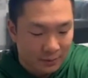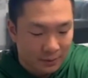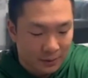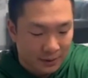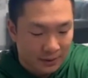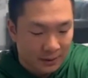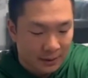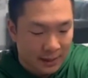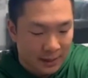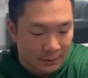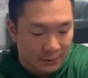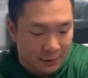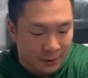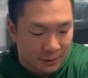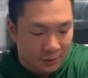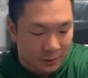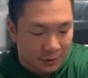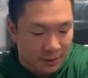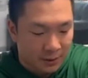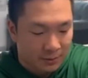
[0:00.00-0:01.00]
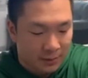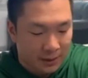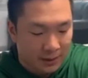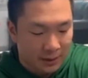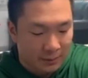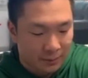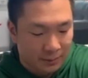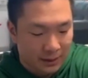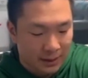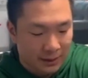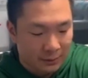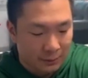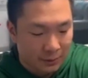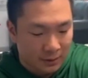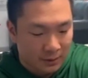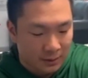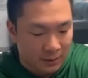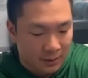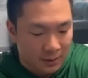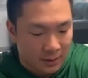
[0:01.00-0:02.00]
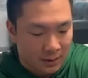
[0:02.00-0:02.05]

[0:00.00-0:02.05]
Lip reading: But today I'm just going to make a plain one.